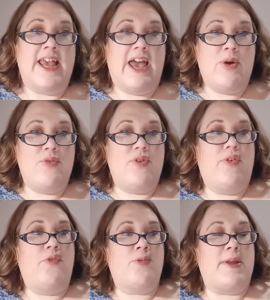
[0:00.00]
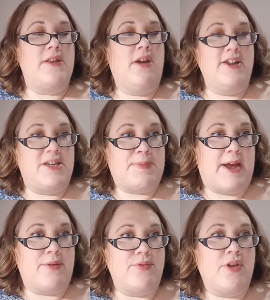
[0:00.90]
However, if you've spent
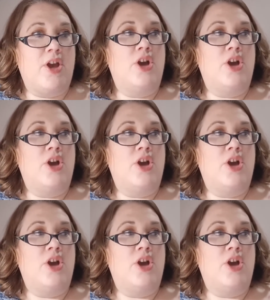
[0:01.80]
£90,